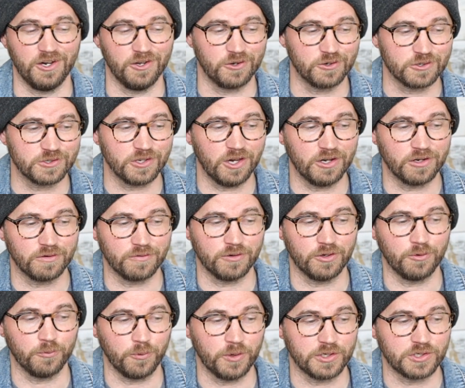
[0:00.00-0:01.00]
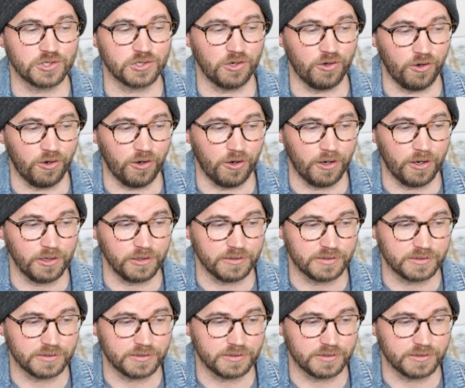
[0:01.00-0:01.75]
under Zondervan, which are,